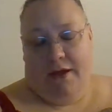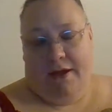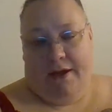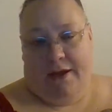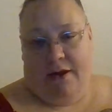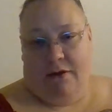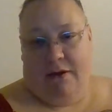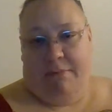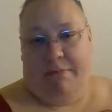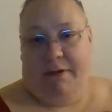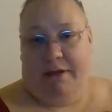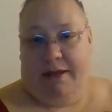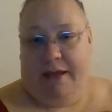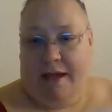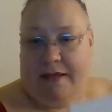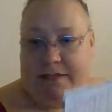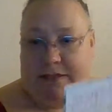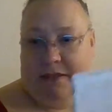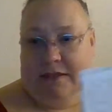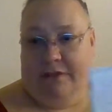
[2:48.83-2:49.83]
I know I've been
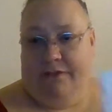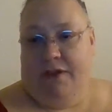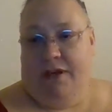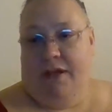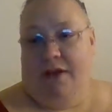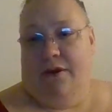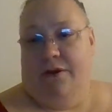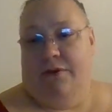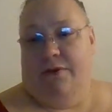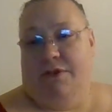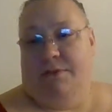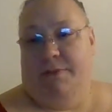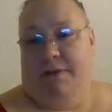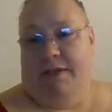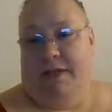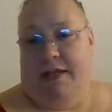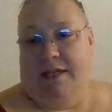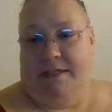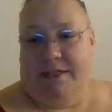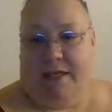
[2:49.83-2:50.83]
lax on the videos, but
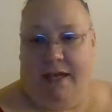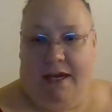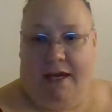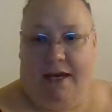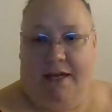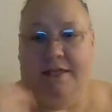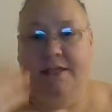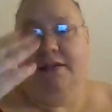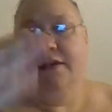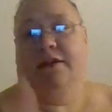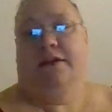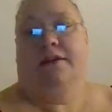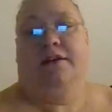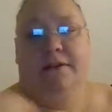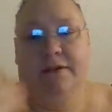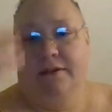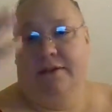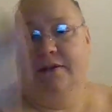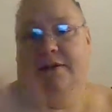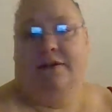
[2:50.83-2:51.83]
let's get
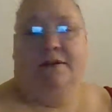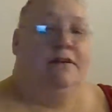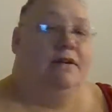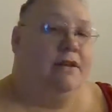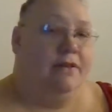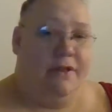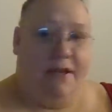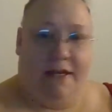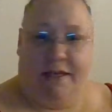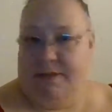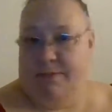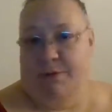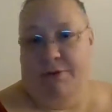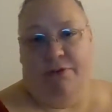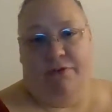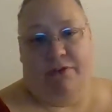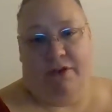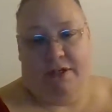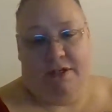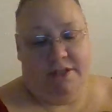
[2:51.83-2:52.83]
things
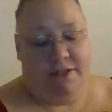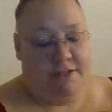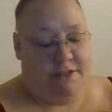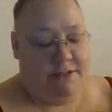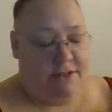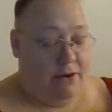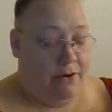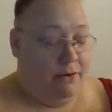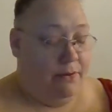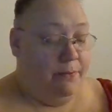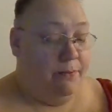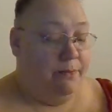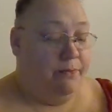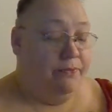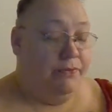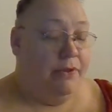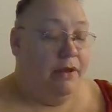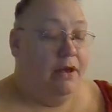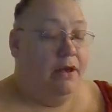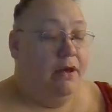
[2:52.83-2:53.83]
moving. So,
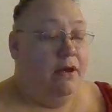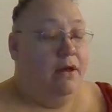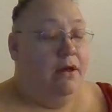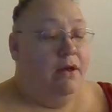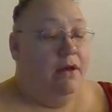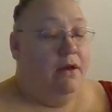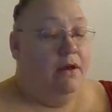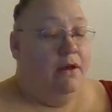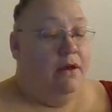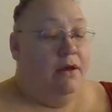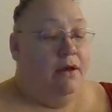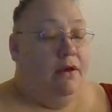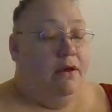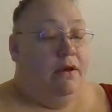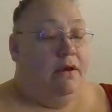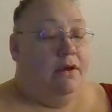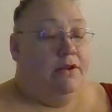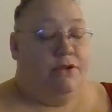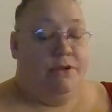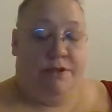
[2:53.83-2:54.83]

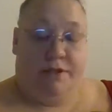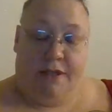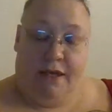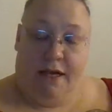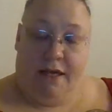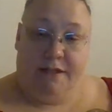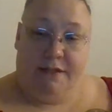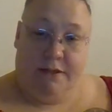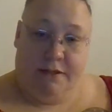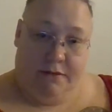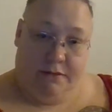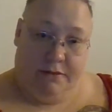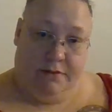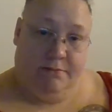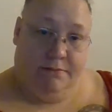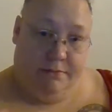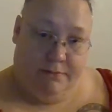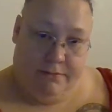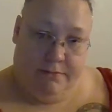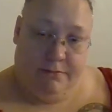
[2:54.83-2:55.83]
Tuesdays,
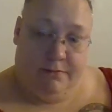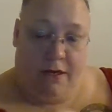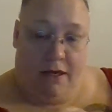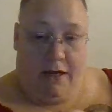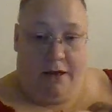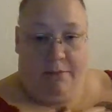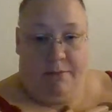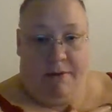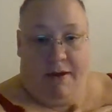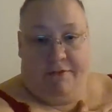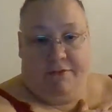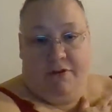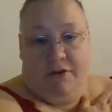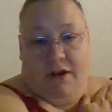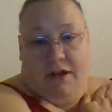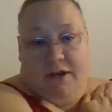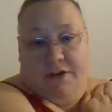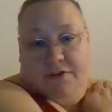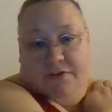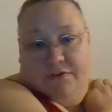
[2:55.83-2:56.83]
after
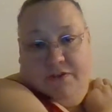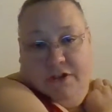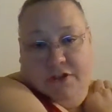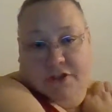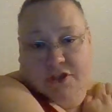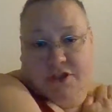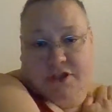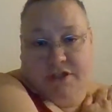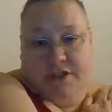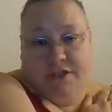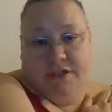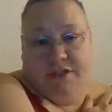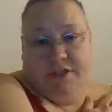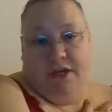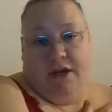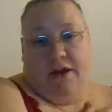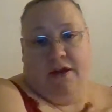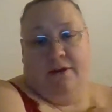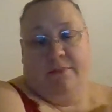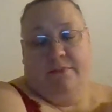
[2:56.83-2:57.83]
I do finish this
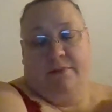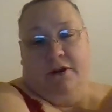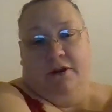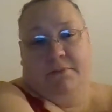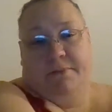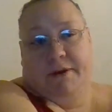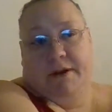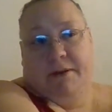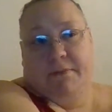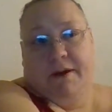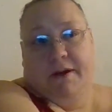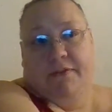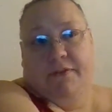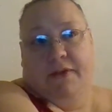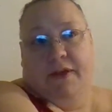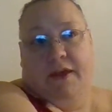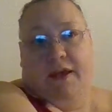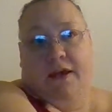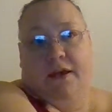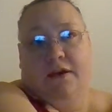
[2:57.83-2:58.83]
little bit about
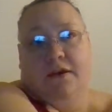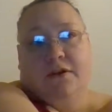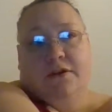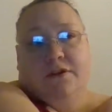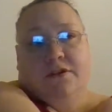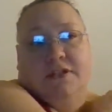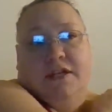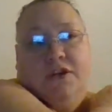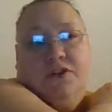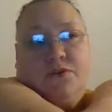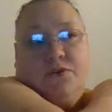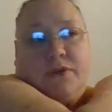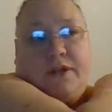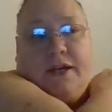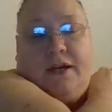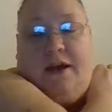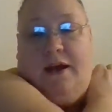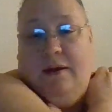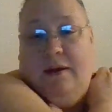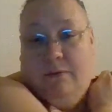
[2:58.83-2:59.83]
the
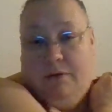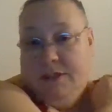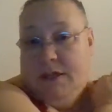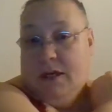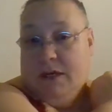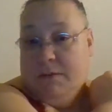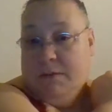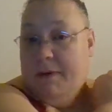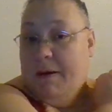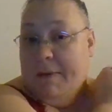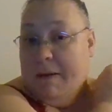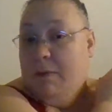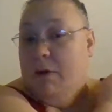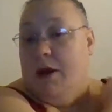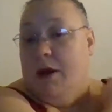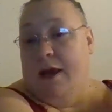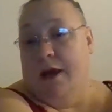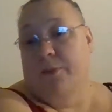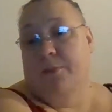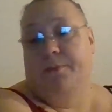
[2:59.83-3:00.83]
scheduling, I will talk about my
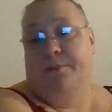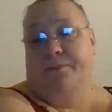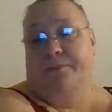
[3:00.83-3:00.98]
workout